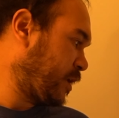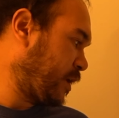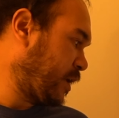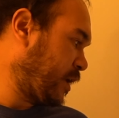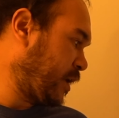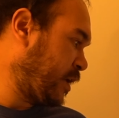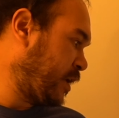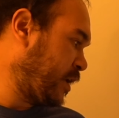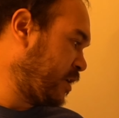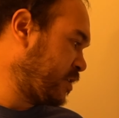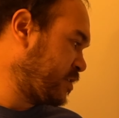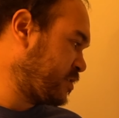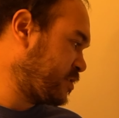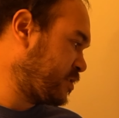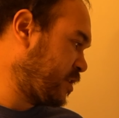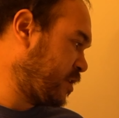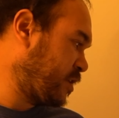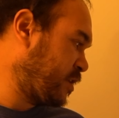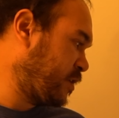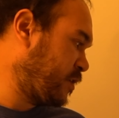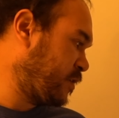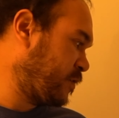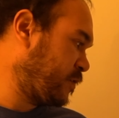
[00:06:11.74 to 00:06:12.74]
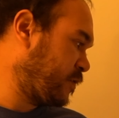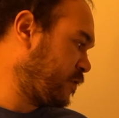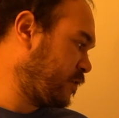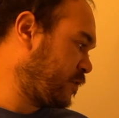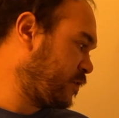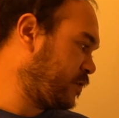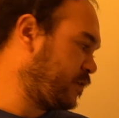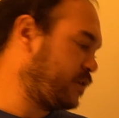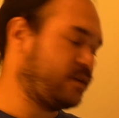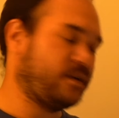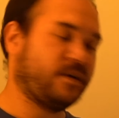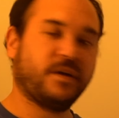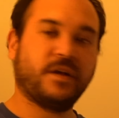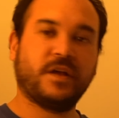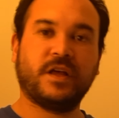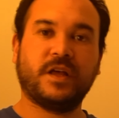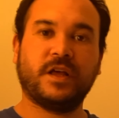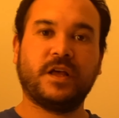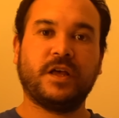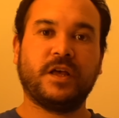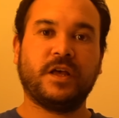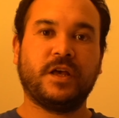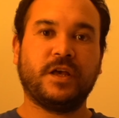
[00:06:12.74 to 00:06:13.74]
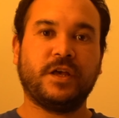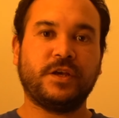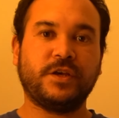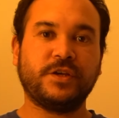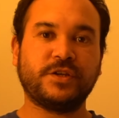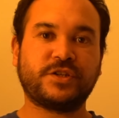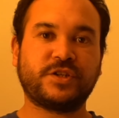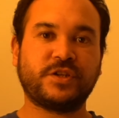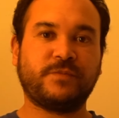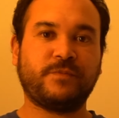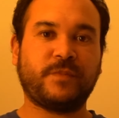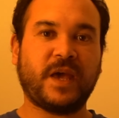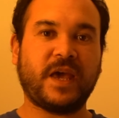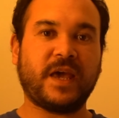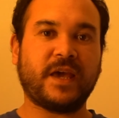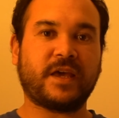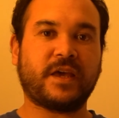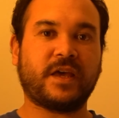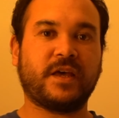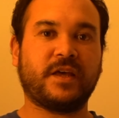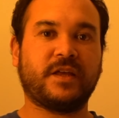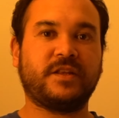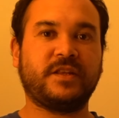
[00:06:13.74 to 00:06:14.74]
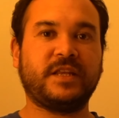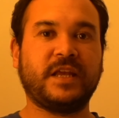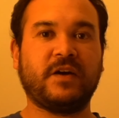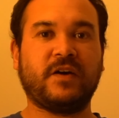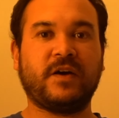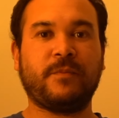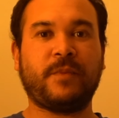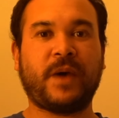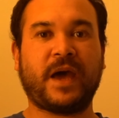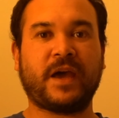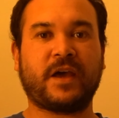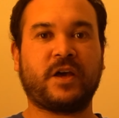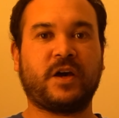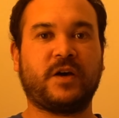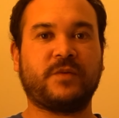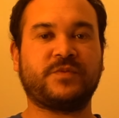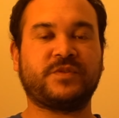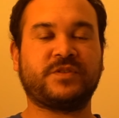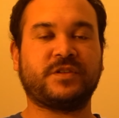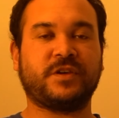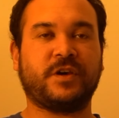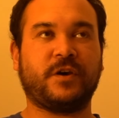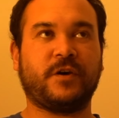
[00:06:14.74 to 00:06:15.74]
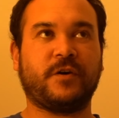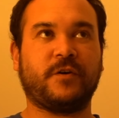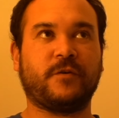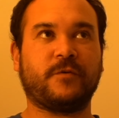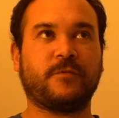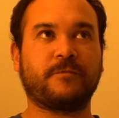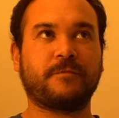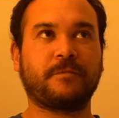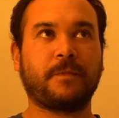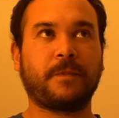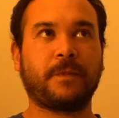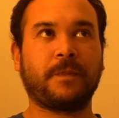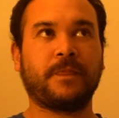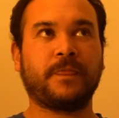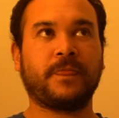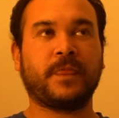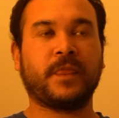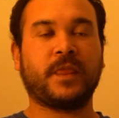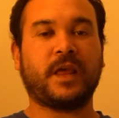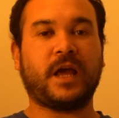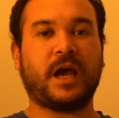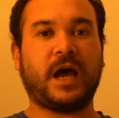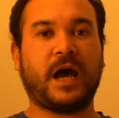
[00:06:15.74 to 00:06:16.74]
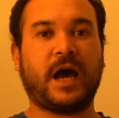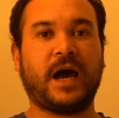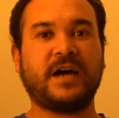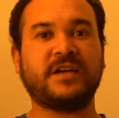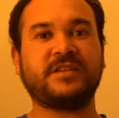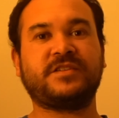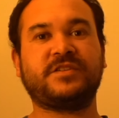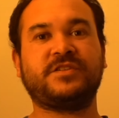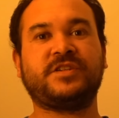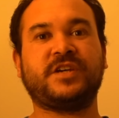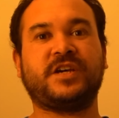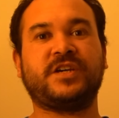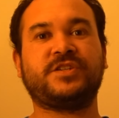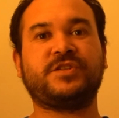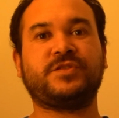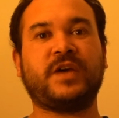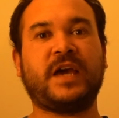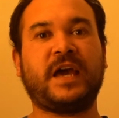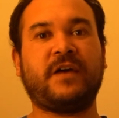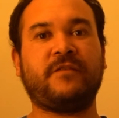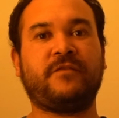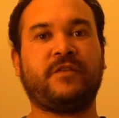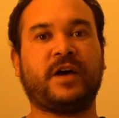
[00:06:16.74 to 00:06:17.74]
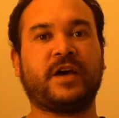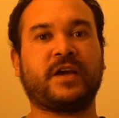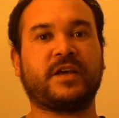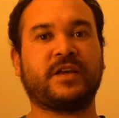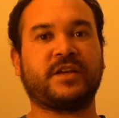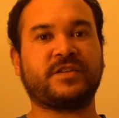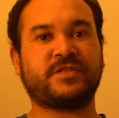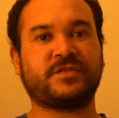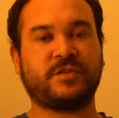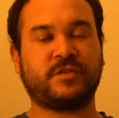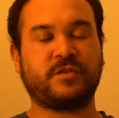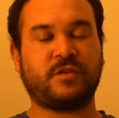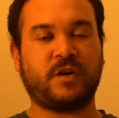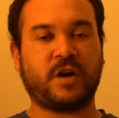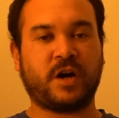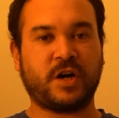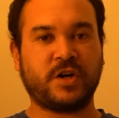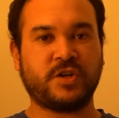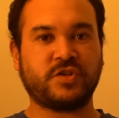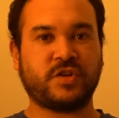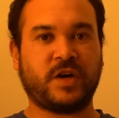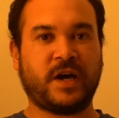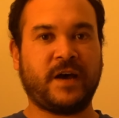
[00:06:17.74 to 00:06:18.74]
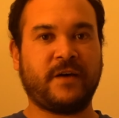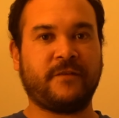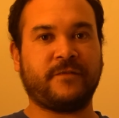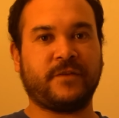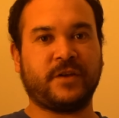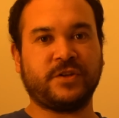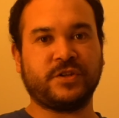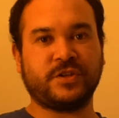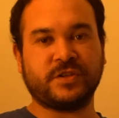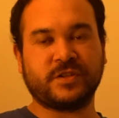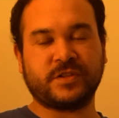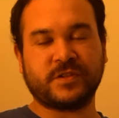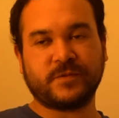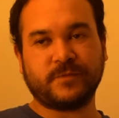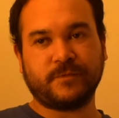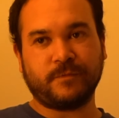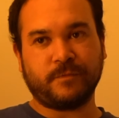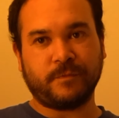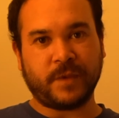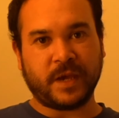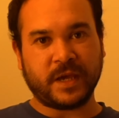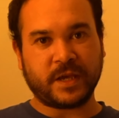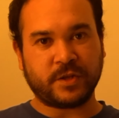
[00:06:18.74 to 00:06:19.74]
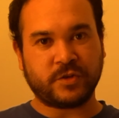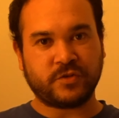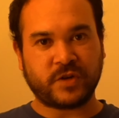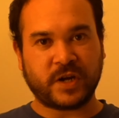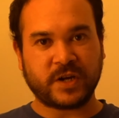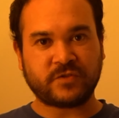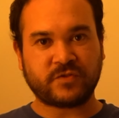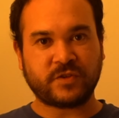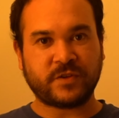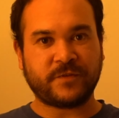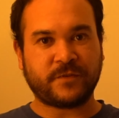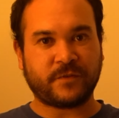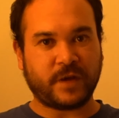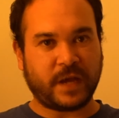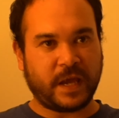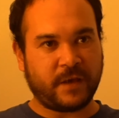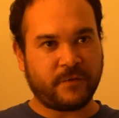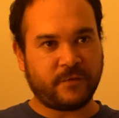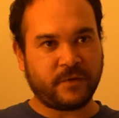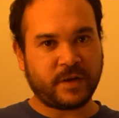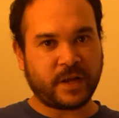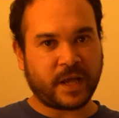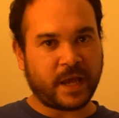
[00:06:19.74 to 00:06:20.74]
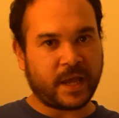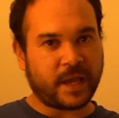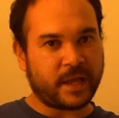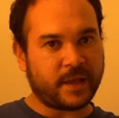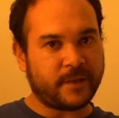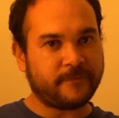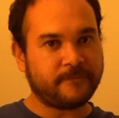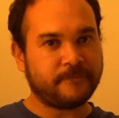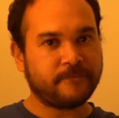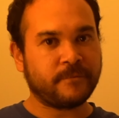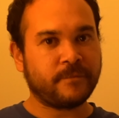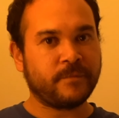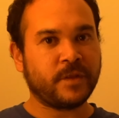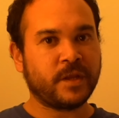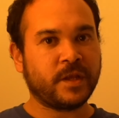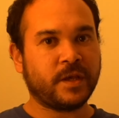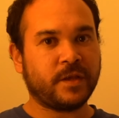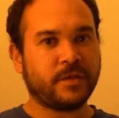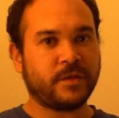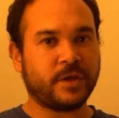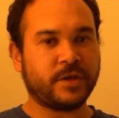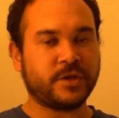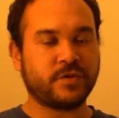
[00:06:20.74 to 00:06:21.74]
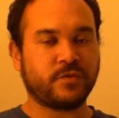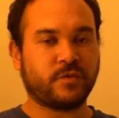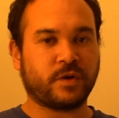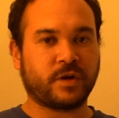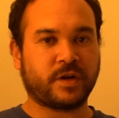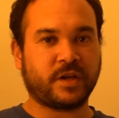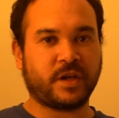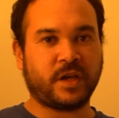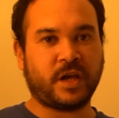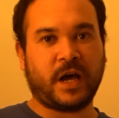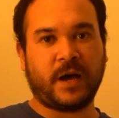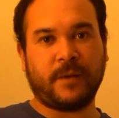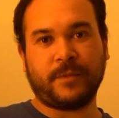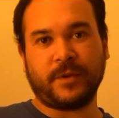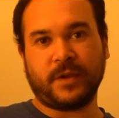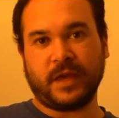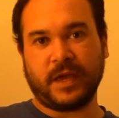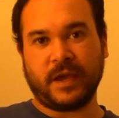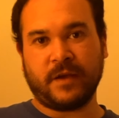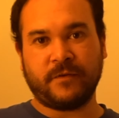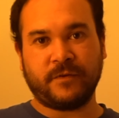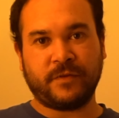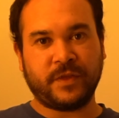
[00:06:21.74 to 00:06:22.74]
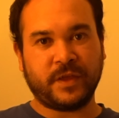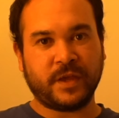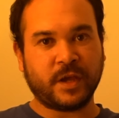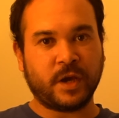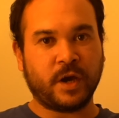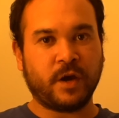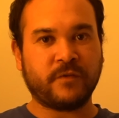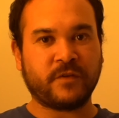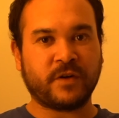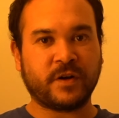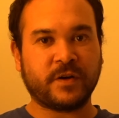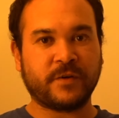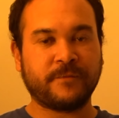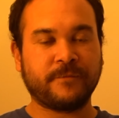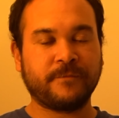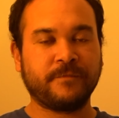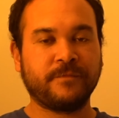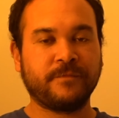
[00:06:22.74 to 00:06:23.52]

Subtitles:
And also, you should make daily backups. So I suggest you have like an external hard drive and just make a directory for every day that you work and copy everything over.